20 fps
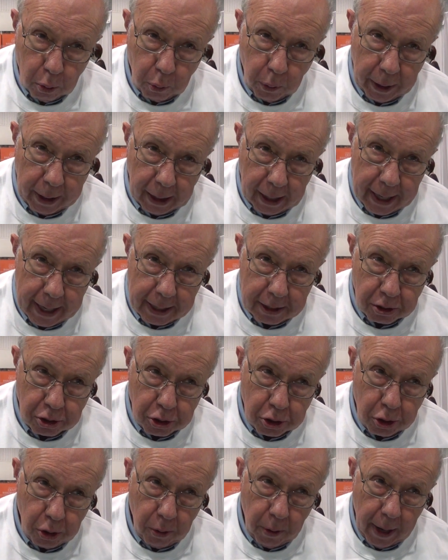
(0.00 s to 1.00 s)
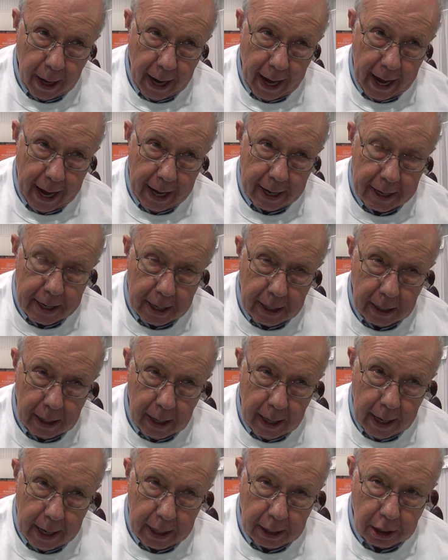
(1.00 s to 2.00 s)
relates to adding
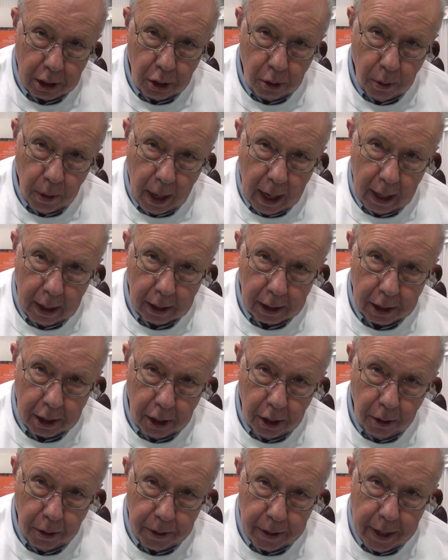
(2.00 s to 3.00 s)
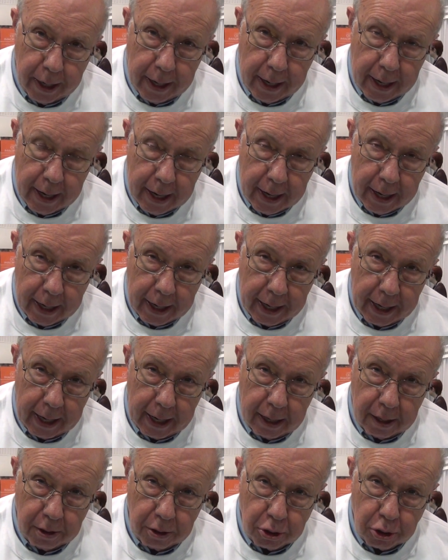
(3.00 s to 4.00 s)
a QR code
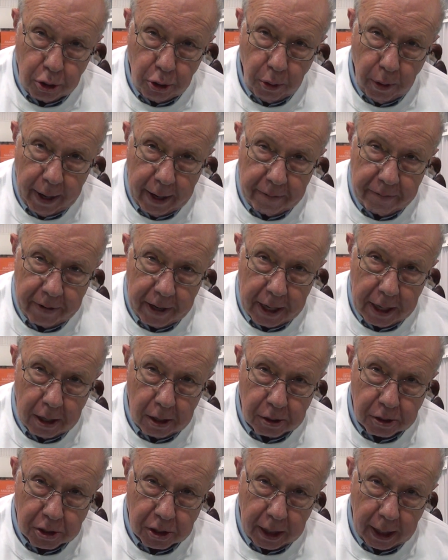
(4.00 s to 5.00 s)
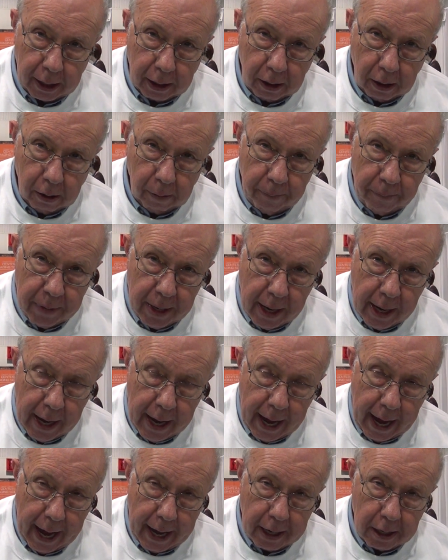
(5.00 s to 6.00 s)
into a video signal,
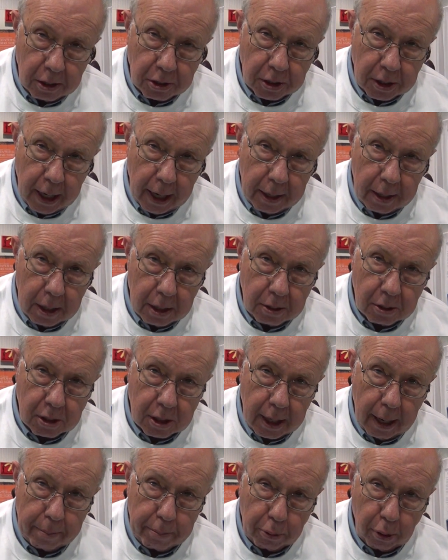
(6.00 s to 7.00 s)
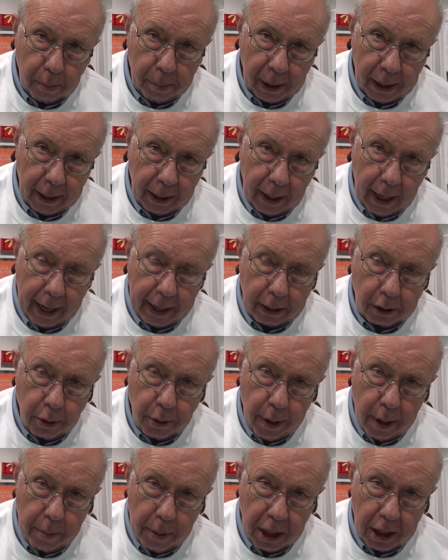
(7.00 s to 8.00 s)
and it's done inseparably, like
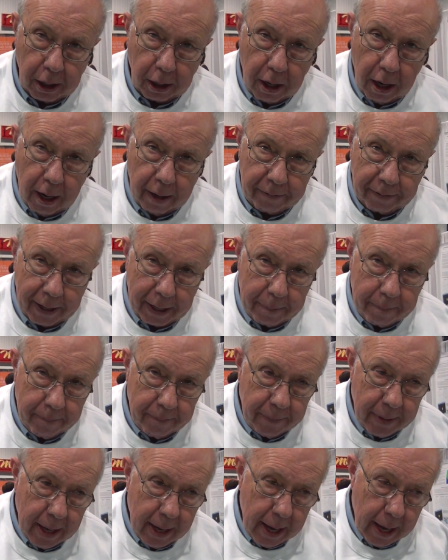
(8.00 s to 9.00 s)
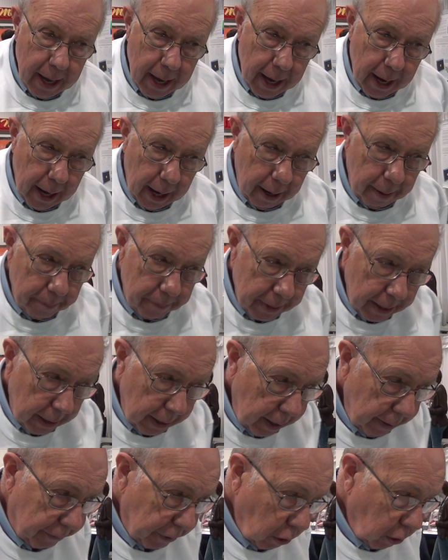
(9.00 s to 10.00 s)
cream in the coffee.
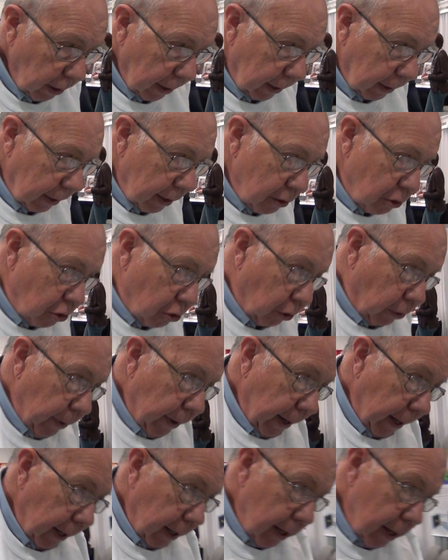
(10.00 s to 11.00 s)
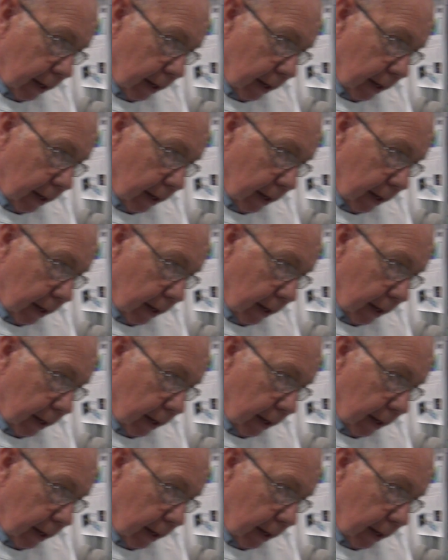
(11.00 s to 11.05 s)
If you look at this screen,